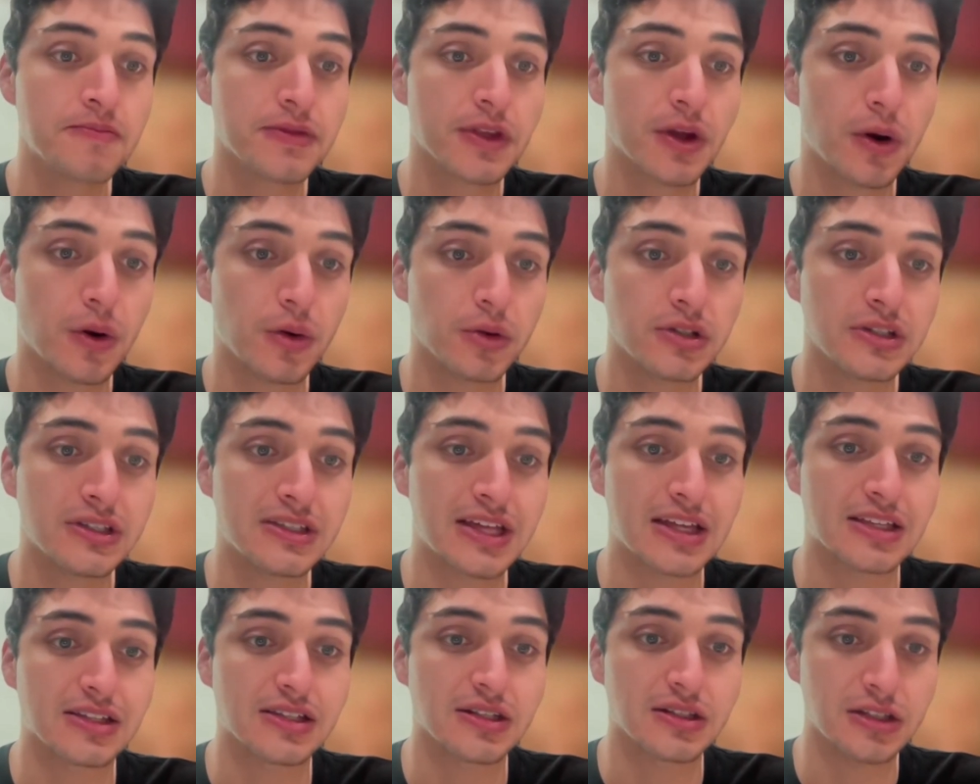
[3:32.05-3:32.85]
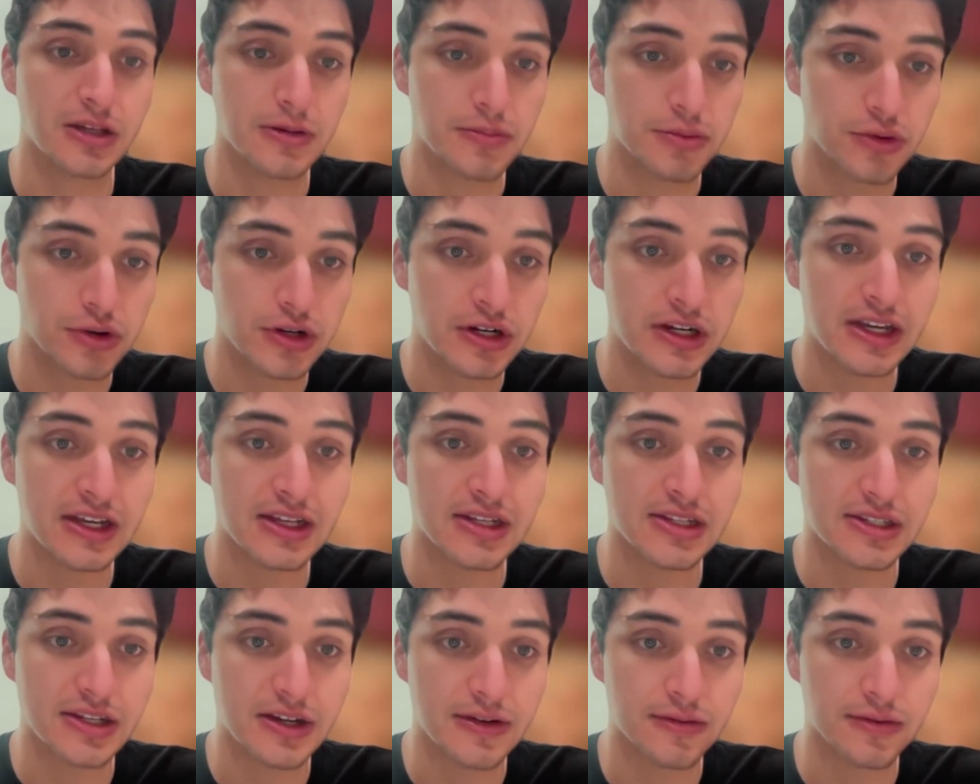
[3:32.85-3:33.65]
holding that deliberate
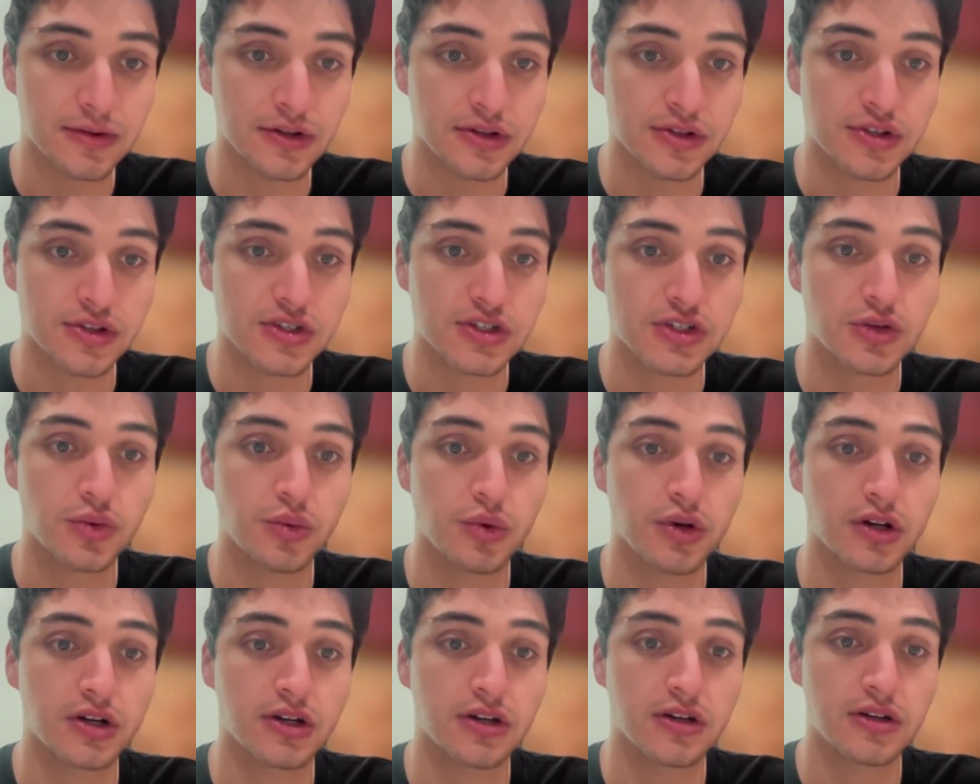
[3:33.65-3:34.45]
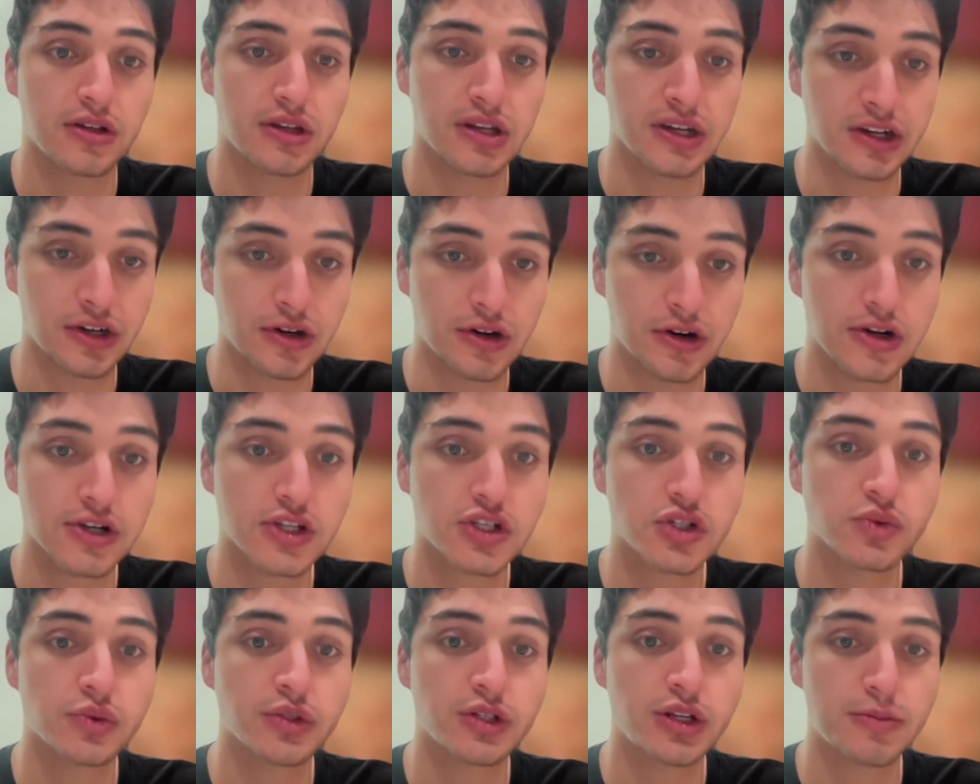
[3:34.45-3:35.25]
indifference to an
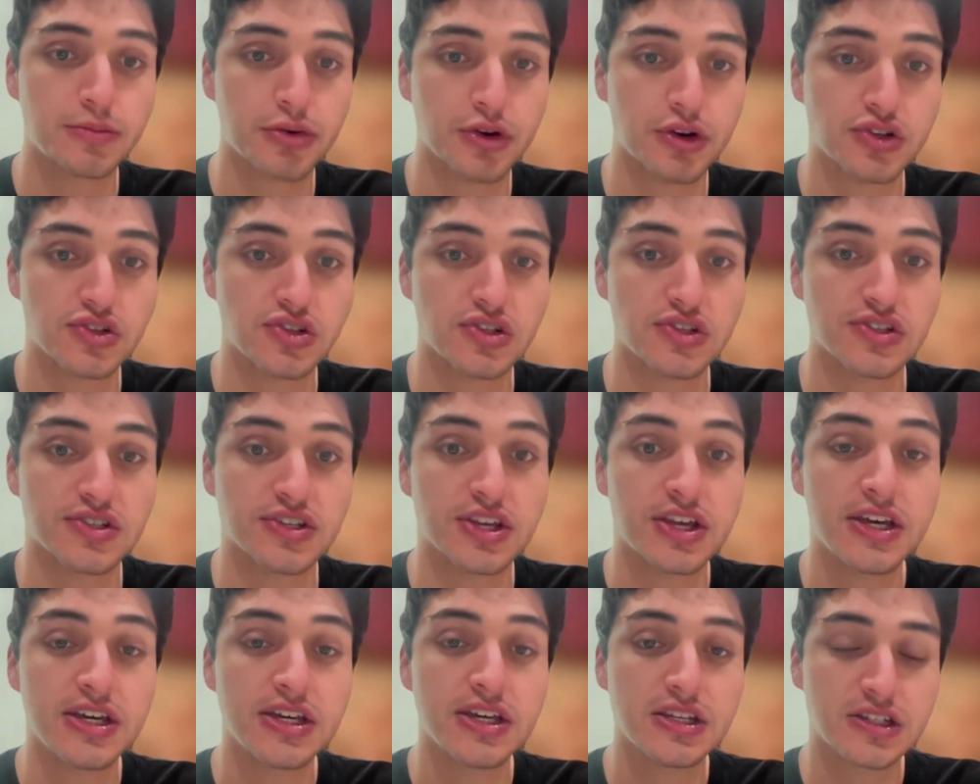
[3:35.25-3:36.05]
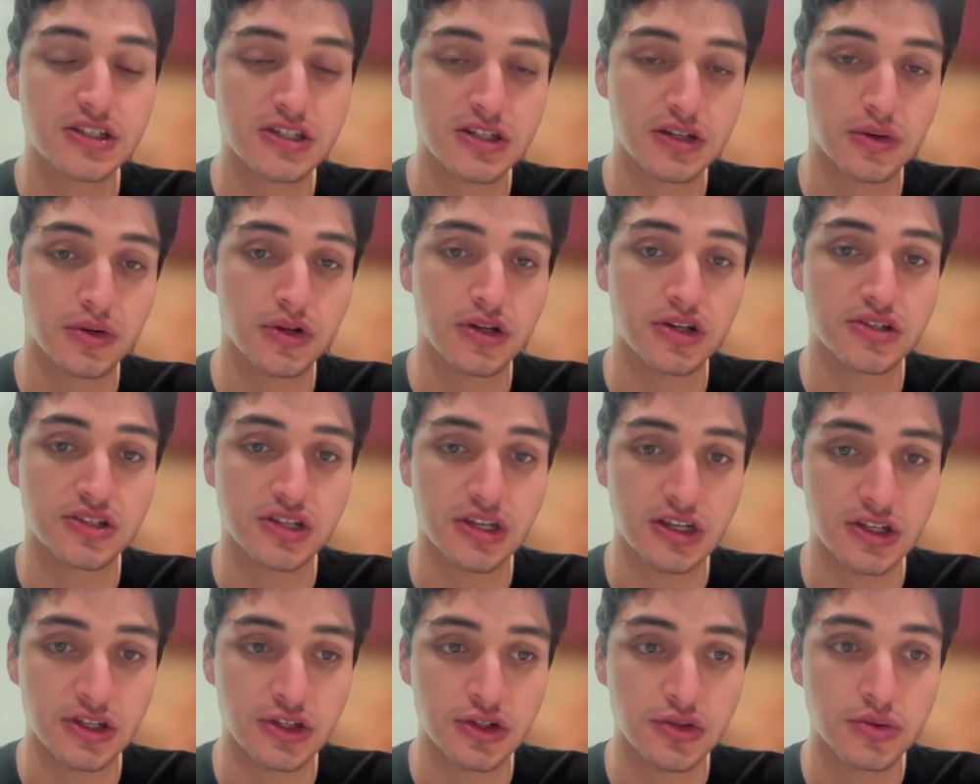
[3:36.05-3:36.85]
incarcerated person's serious
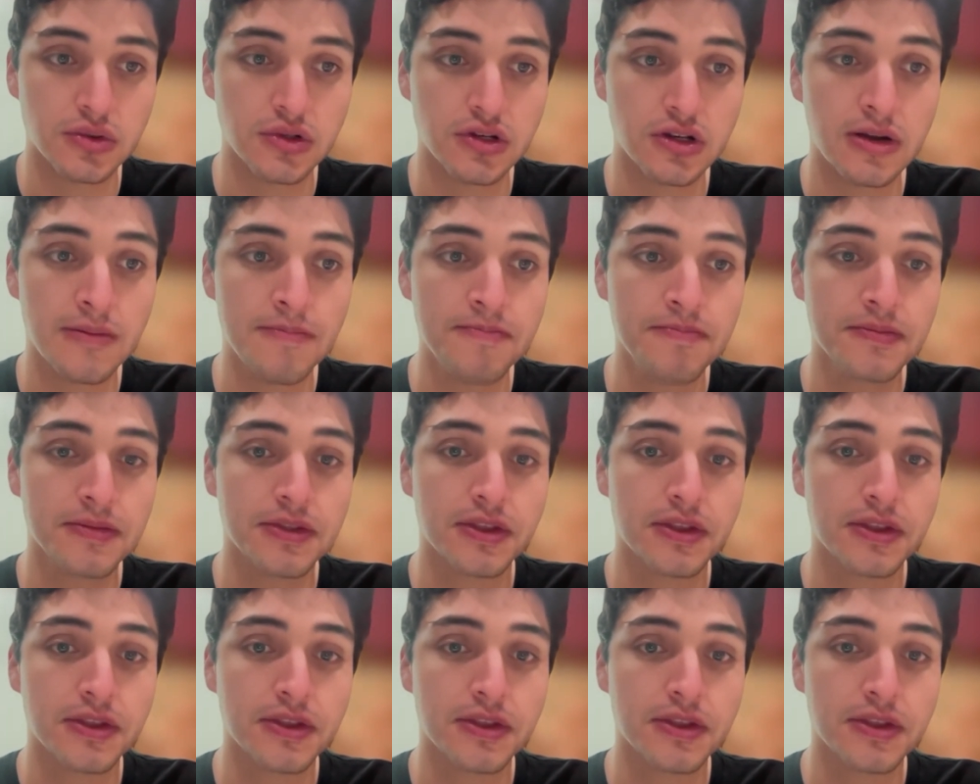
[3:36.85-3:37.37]
injury